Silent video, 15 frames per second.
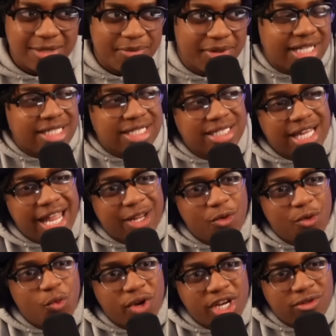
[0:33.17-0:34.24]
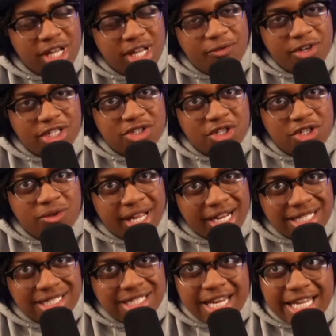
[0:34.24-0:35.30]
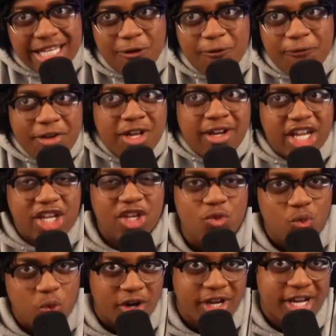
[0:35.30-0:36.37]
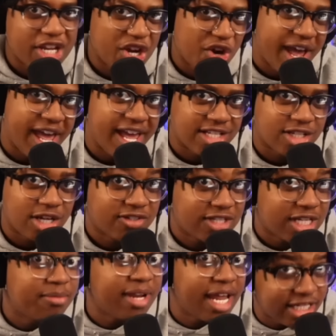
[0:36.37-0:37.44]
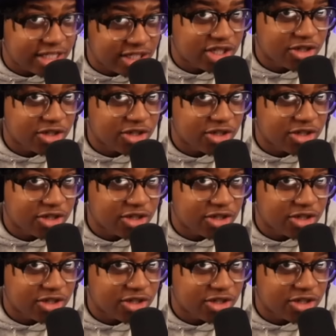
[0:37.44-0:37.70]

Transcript: because it's like when you love what you do, like I said, it don't feel like you working your ass off. Some days it